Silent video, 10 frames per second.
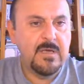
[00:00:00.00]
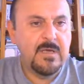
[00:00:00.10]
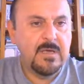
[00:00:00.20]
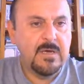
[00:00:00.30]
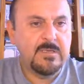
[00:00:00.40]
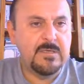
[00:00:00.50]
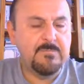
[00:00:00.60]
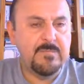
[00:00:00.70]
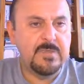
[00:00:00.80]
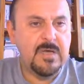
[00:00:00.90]

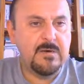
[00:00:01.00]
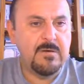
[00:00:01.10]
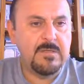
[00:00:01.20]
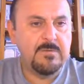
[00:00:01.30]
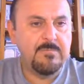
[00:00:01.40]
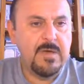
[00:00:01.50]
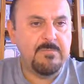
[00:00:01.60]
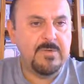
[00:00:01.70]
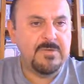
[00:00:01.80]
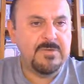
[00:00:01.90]
the
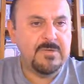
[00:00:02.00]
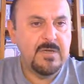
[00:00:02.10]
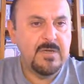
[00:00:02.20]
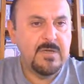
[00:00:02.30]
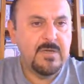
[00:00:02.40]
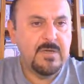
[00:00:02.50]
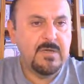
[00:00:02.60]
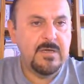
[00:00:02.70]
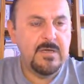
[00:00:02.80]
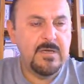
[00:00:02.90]
members
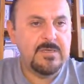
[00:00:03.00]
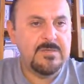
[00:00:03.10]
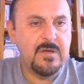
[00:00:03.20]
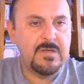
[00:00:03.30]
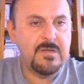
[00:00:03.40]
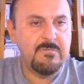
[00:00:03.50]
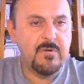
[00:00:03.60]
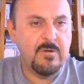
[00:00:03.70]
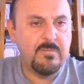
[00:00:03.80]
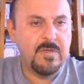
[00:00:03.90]
starting
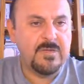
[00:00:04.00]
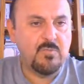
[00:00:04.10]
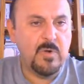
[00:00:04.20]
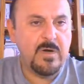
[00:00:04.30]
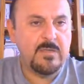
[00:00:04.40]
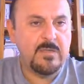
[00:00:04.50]
from this one.